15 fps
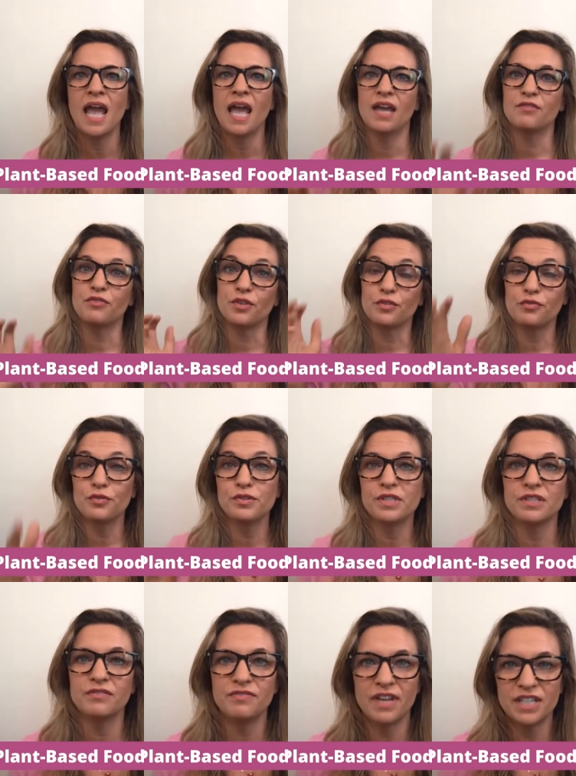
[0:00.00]
And for the fruits
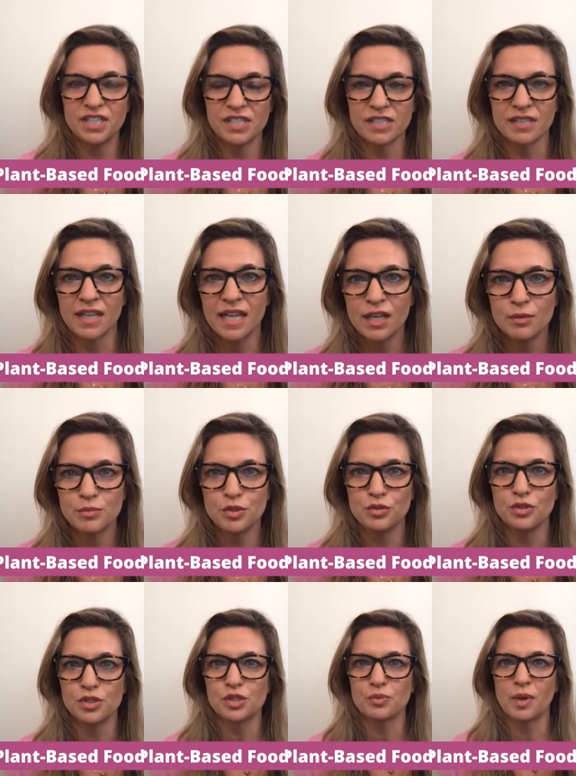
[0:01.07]
and veggies and legumes
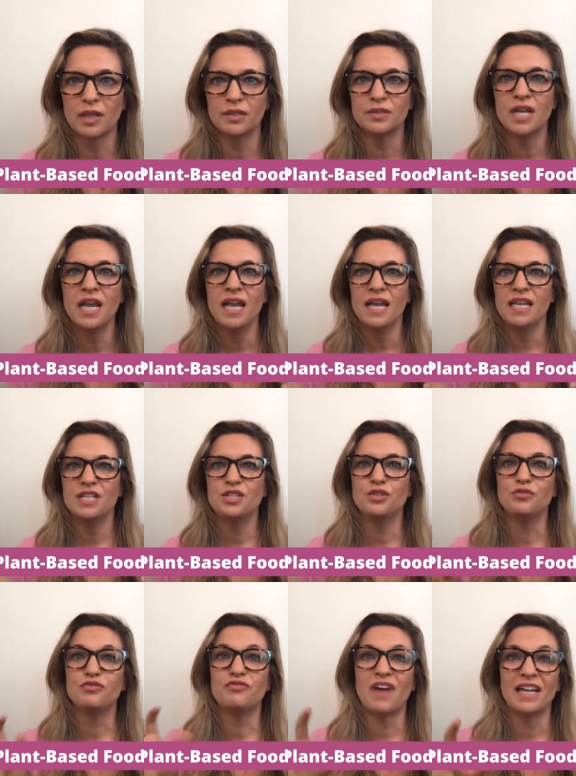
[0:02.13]
you just swallowed,
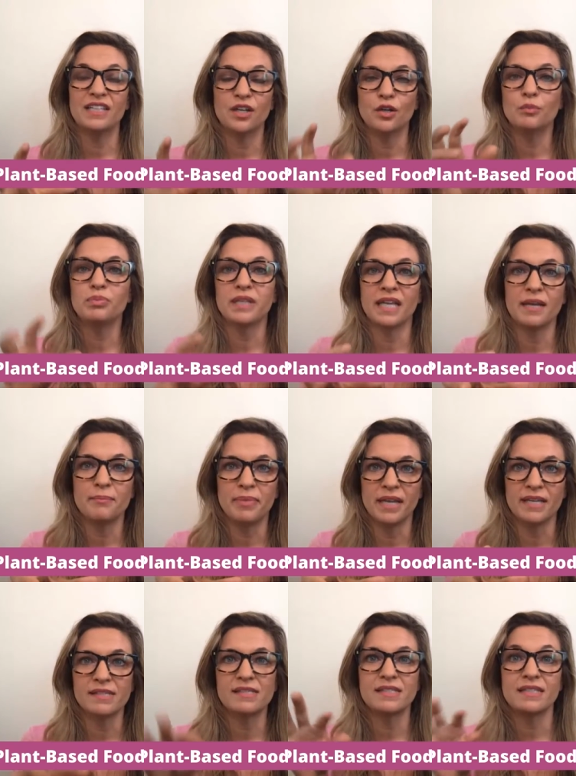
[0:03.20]
into phyto, plant
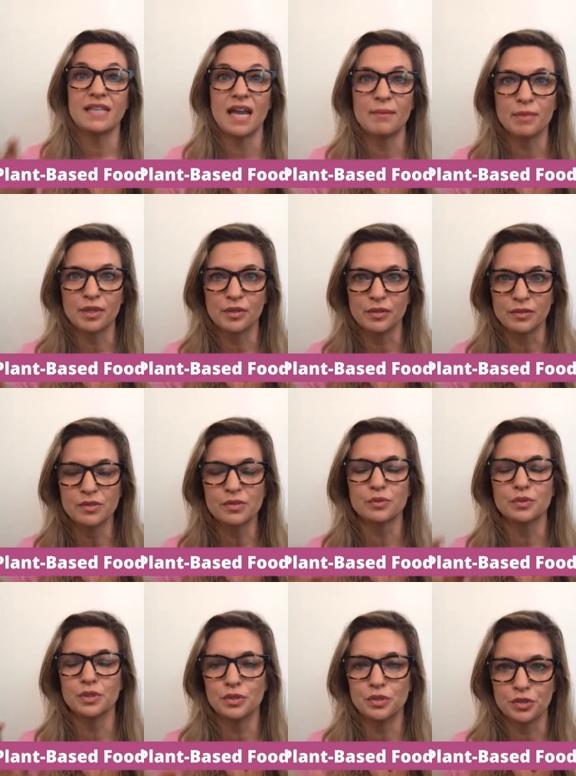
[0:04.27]
based chemicals
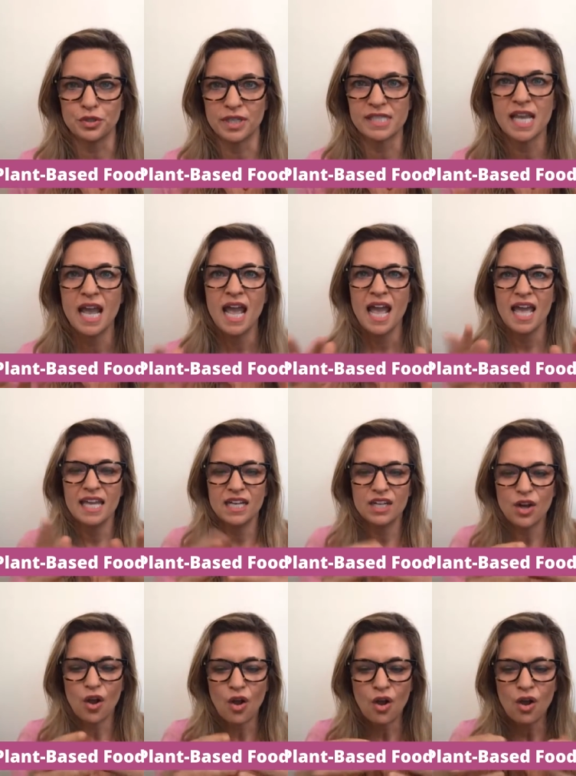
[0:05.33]
or nutrients. And
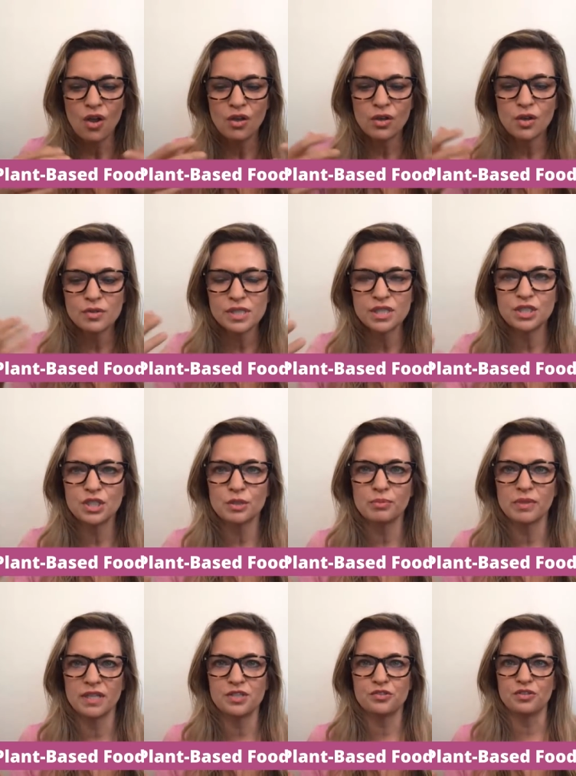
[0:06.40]
it all goes into your
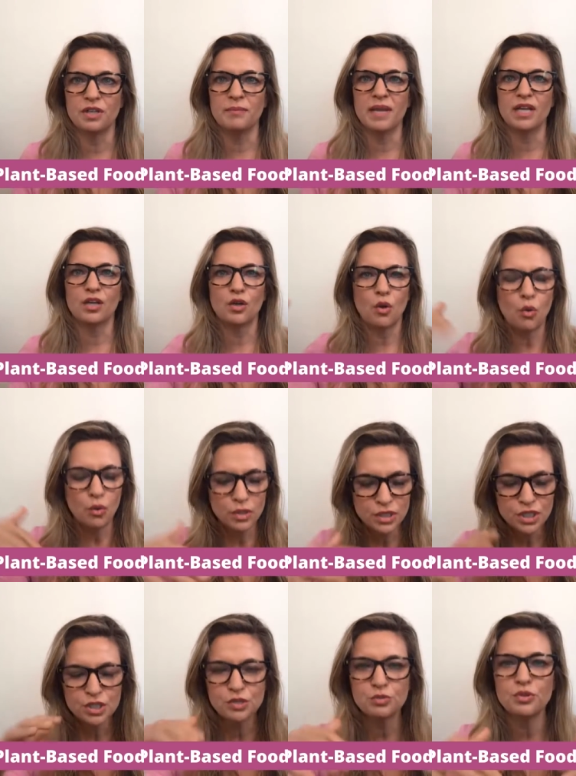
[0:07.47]
bloodstream and
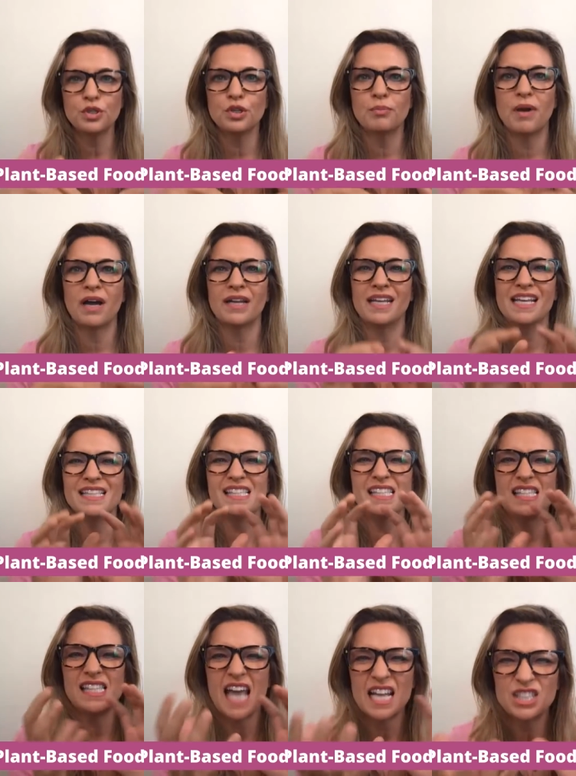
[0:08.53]
courses through your body and
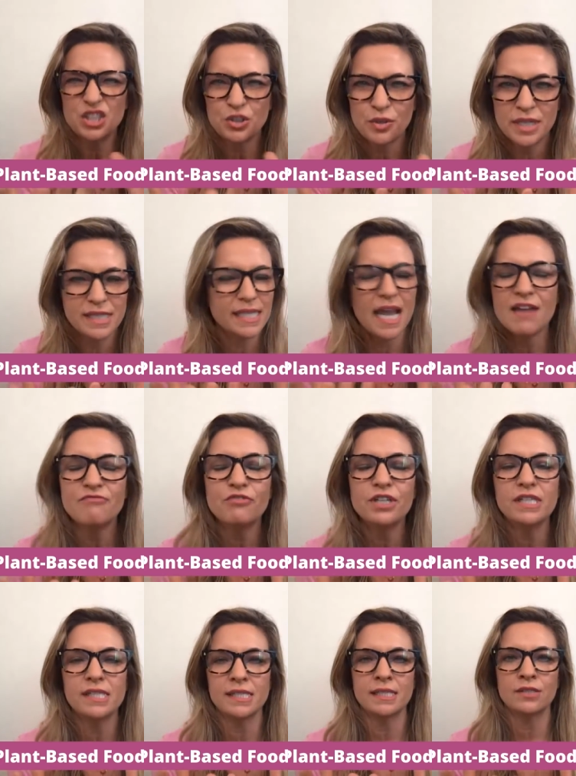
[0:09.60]
saturates every
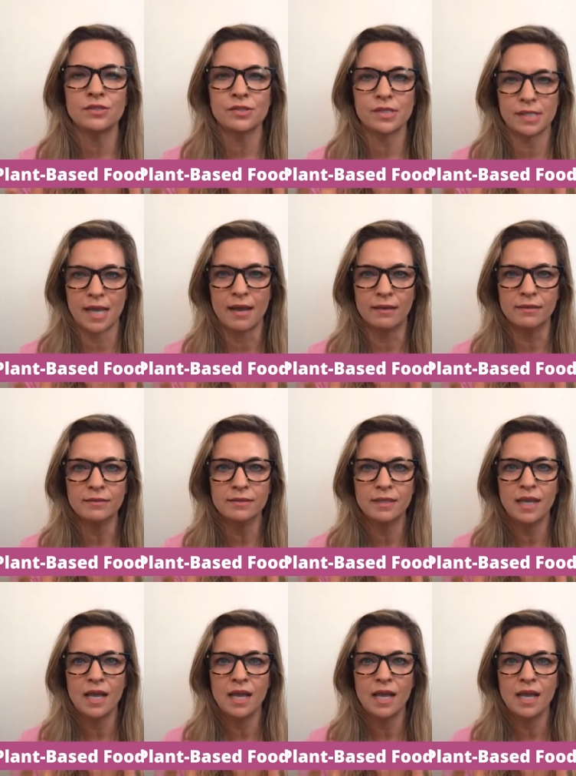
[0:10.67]
single cell